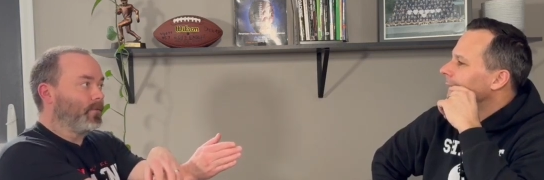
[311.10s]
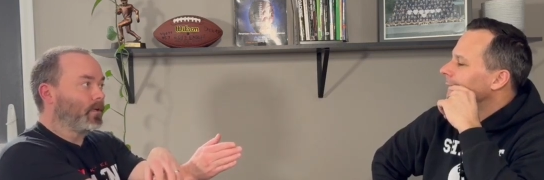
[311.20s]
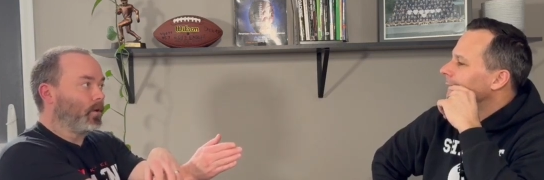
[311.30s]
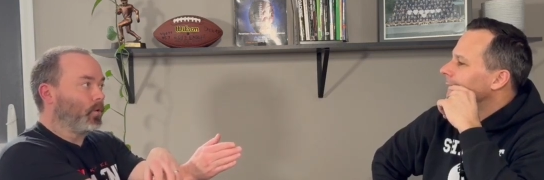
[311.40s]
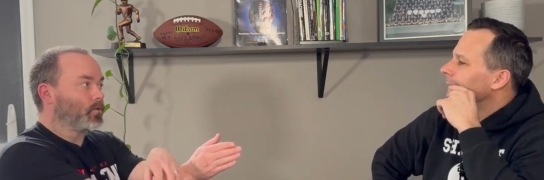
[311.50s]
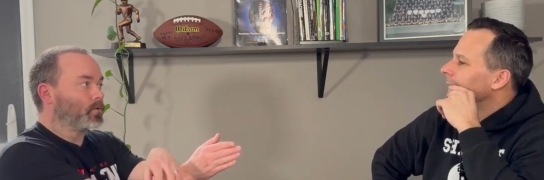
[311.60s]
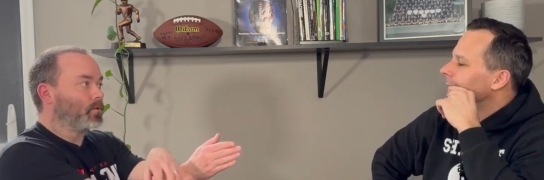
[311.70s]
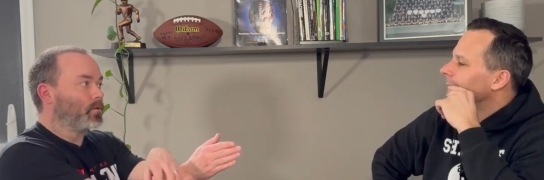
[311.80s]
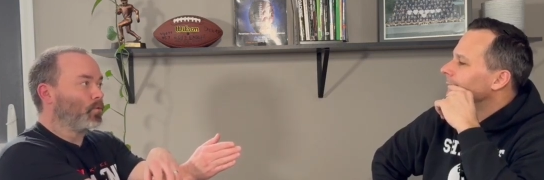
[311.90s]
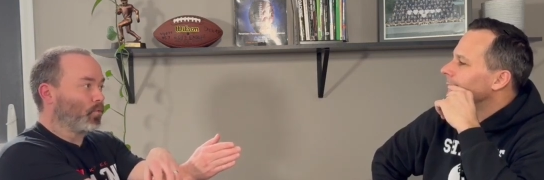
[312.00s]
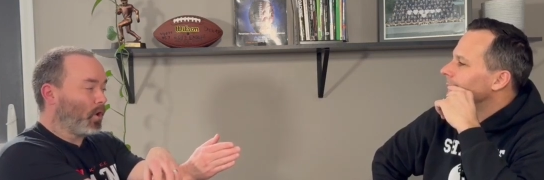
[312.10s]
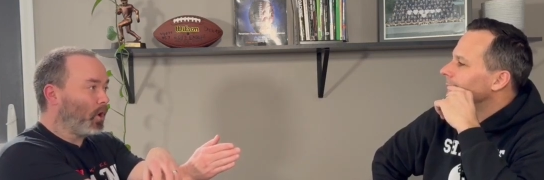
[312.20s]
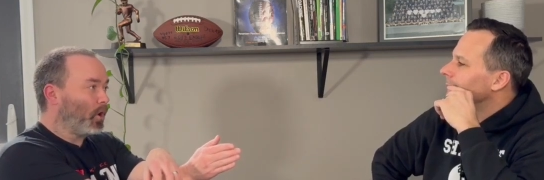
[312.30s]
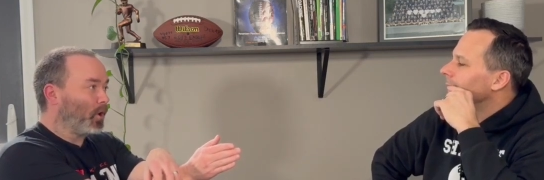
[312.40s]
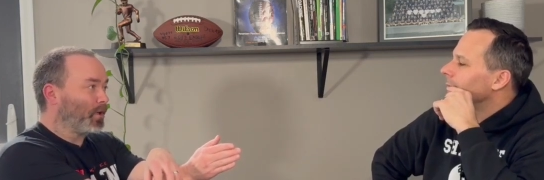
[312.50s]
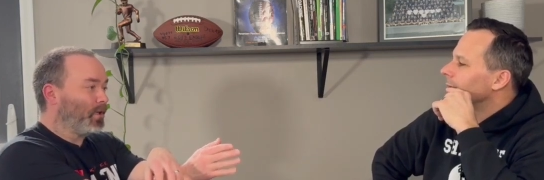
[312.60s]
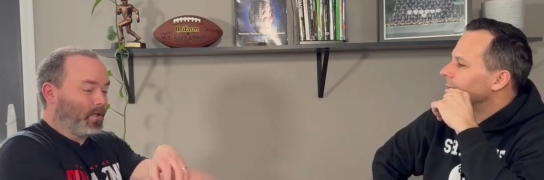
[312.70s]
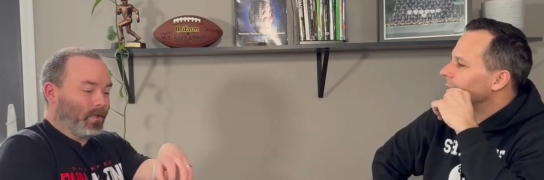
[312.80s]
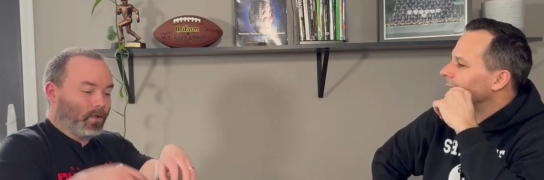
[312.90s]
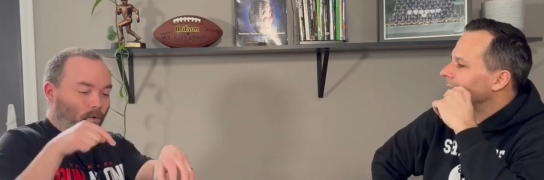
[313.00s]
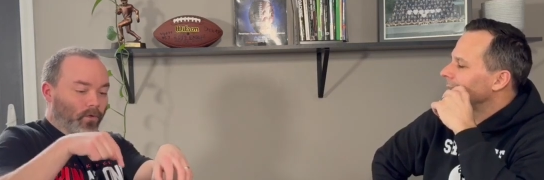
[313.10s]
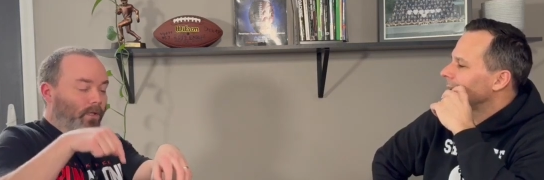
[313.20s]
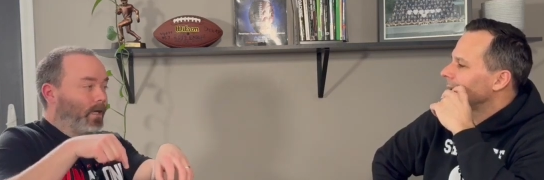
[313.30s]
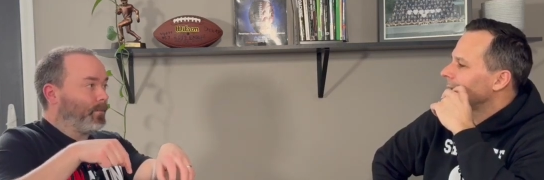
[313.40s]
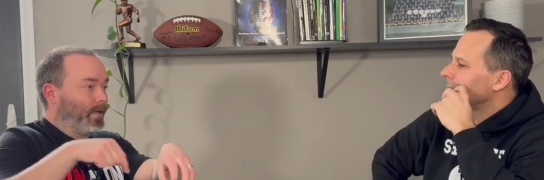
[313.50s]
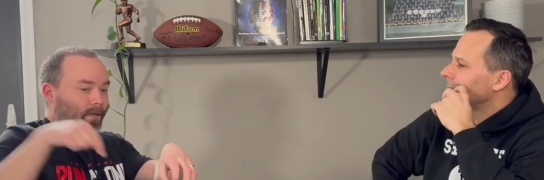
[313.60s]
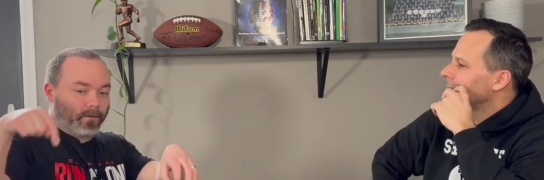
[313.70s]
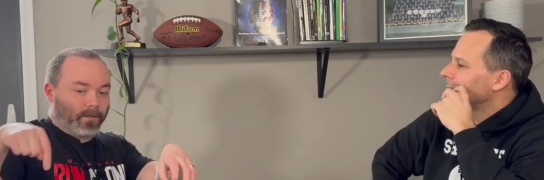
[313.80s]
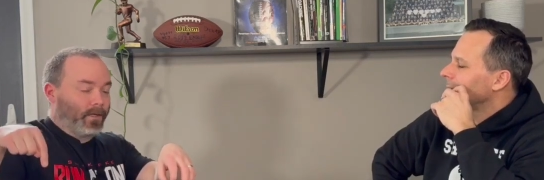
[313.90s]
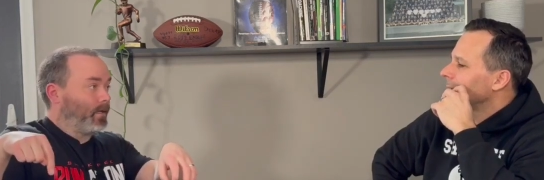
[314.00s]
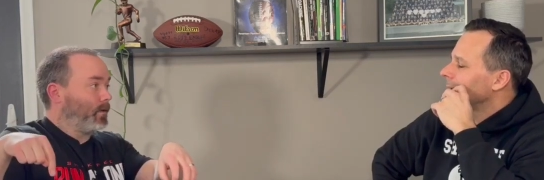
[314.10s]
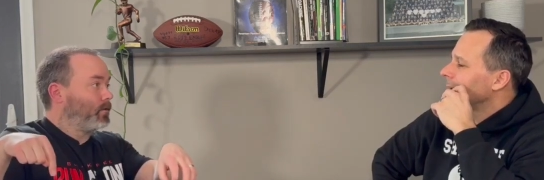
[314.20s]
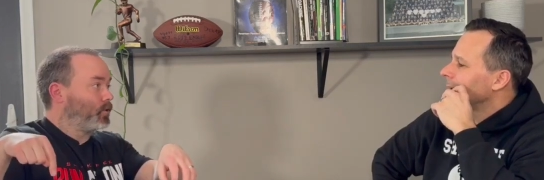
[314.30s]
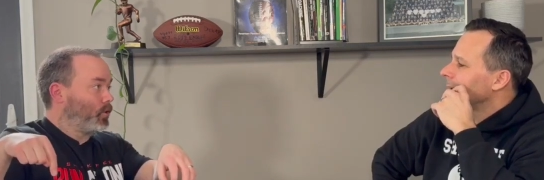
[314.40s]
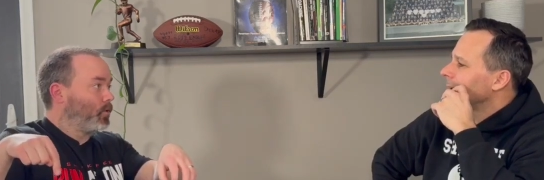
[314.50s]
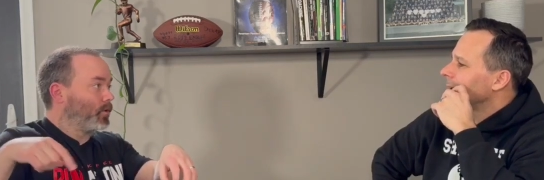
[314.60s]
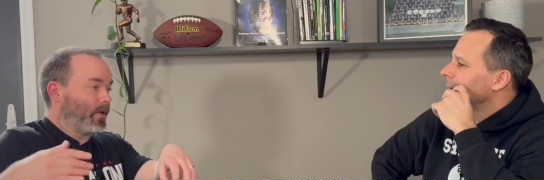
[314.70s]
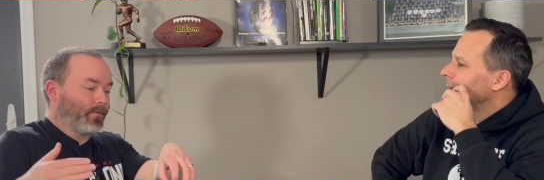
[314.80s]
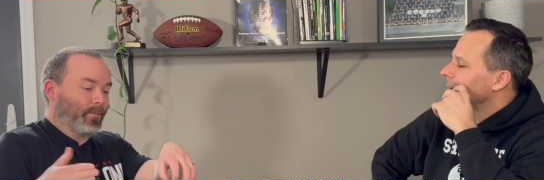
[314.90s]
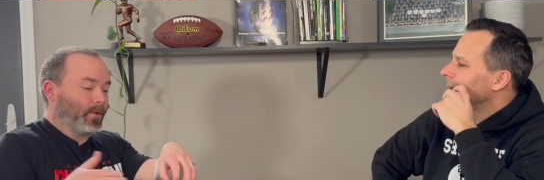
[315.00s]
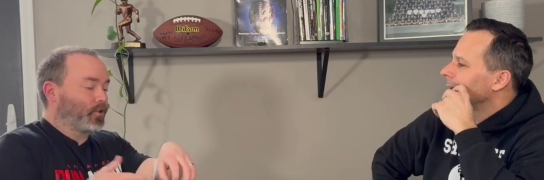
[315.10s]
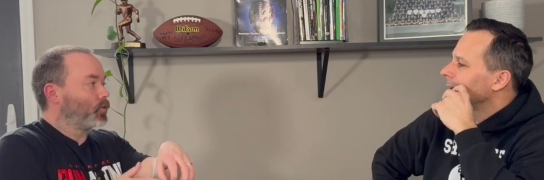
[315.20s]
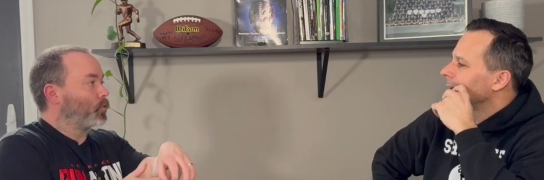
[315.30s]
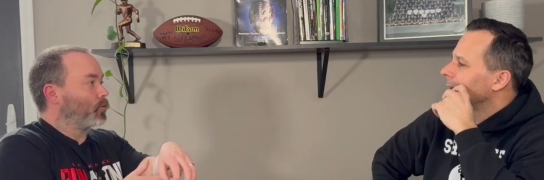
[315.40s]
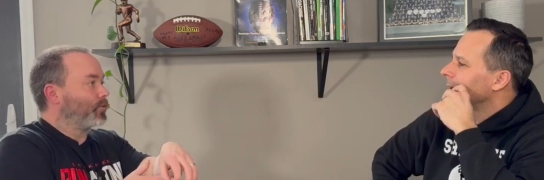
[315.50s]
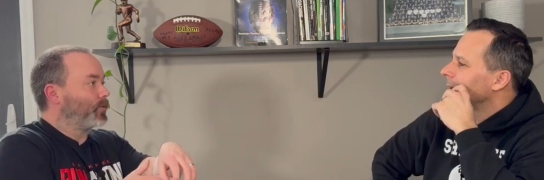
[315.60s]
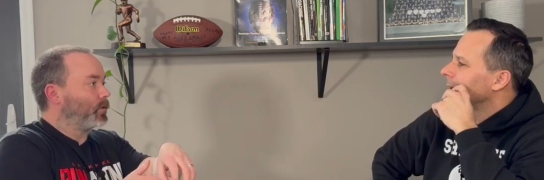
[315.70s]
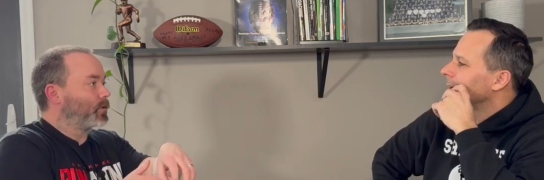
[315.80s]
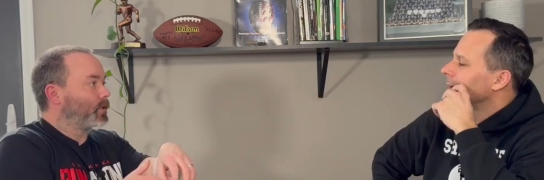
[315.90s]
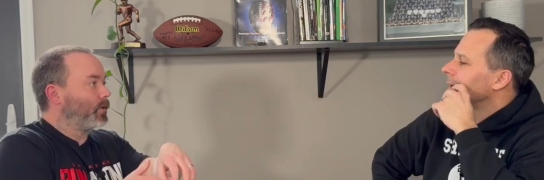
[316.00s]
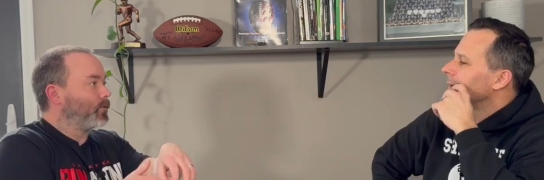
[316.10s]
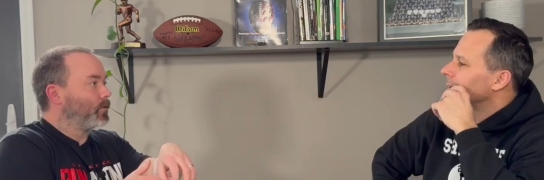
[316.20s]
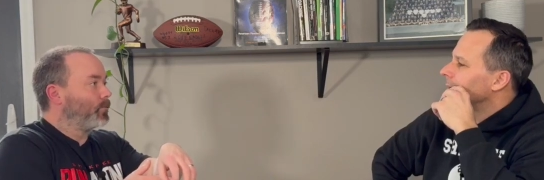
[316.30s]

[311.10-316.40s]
Speaker 1: it goes wrong, yeah. your linebacker and joker have a much shorter field to cover.